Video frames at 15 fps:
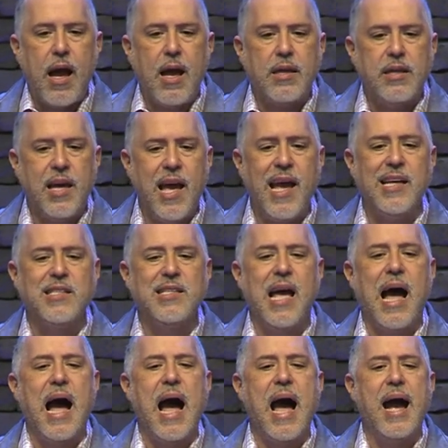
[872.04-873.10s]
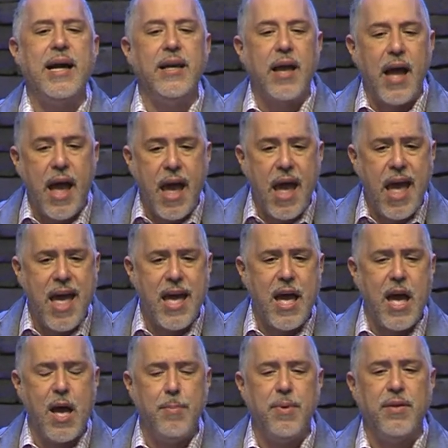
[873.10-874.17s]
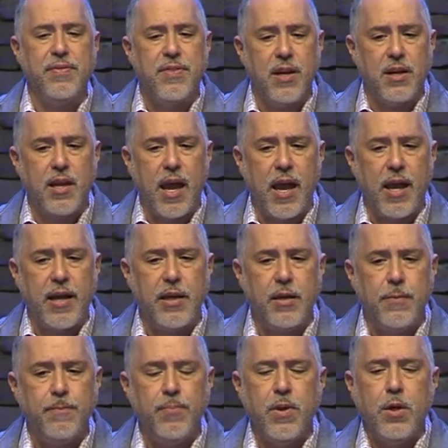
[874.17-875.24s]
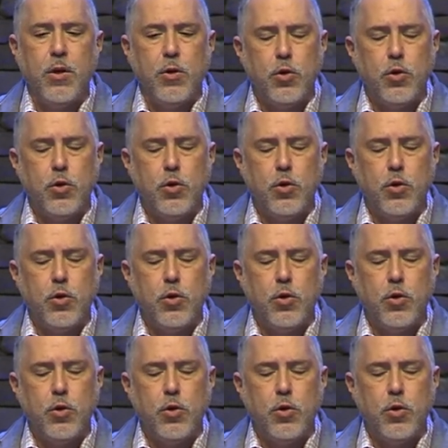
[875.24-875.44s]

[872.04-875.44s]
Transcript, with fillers: yes, I am the gate.